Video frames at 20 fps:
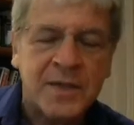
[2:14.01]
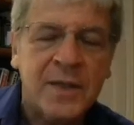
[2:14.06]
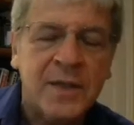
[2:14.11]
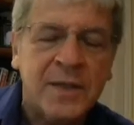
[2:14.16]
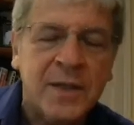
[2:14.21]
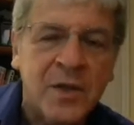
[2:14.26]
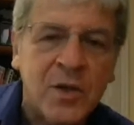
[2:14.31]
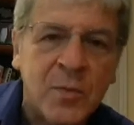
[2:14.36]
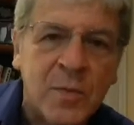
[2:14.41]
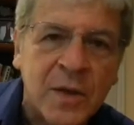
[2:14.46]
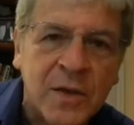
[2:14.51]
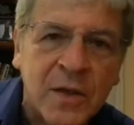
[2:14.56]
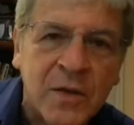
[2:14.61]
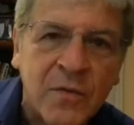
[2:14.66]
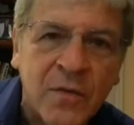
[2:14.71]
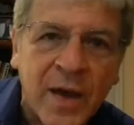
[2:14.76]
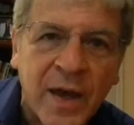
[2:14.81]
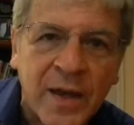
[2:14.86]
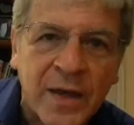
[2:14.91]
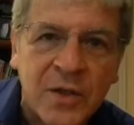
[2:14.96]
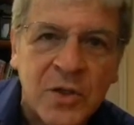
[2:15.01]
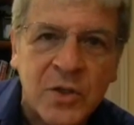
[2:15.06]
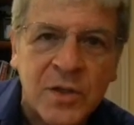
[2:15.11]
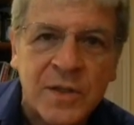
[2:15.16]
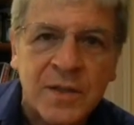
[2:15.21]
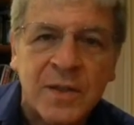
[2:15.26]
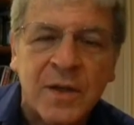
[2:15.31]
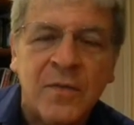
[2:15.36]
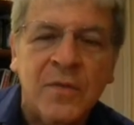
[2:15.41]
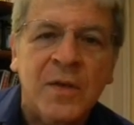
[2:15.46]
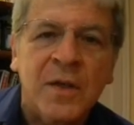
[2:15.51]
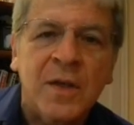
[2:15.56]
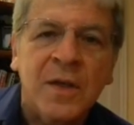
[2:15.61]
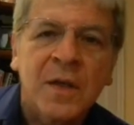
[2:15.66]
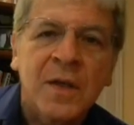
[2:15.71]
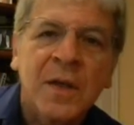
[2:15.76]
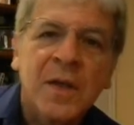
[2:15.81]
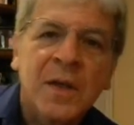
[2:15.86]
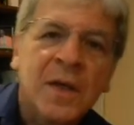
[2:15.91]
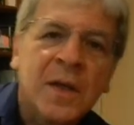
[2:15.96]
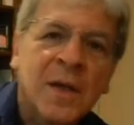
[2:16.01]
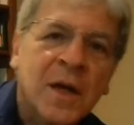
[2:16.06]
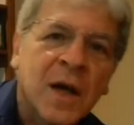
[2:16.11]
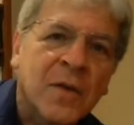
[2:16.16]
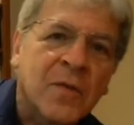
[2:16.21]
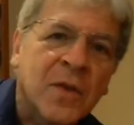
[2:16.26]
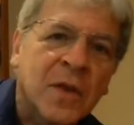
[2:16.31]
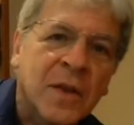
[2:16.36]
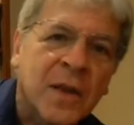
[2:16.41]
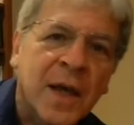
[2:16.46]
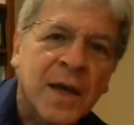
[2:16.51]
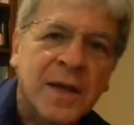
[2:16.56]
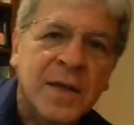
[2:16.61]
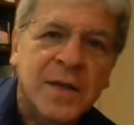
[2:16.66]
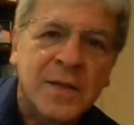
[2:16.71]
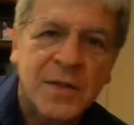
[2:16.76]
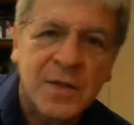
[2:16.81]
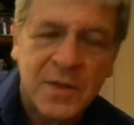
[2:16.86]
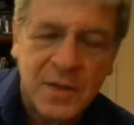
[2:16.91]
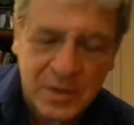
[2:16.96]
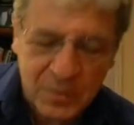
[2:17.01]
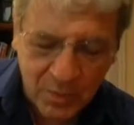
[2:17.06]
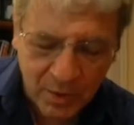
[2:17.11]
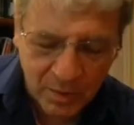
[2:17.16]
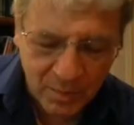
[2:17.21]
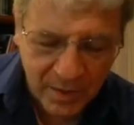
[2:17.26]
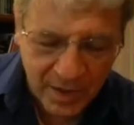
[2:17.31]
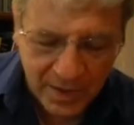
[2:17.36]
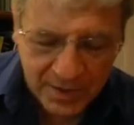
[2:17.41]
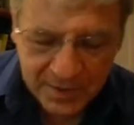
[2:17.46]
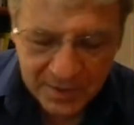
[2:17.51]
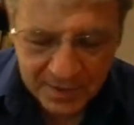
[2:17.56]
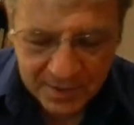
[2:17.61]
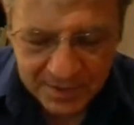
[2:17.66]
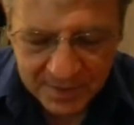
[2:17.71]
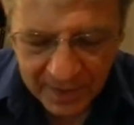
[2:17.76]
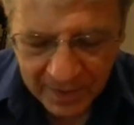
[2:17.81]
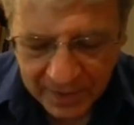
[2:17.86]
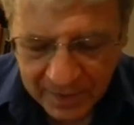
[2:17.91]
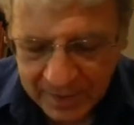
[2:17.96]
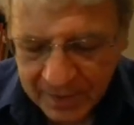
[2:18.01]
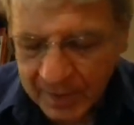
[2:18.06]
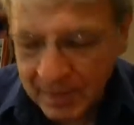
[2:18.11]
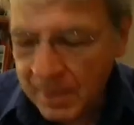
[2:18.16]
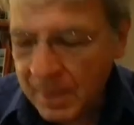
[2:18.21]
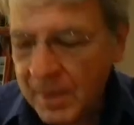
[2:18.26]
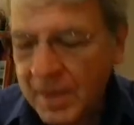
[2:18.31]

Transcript: And I'll tell you about the advantages of the lightness of the small box in a second.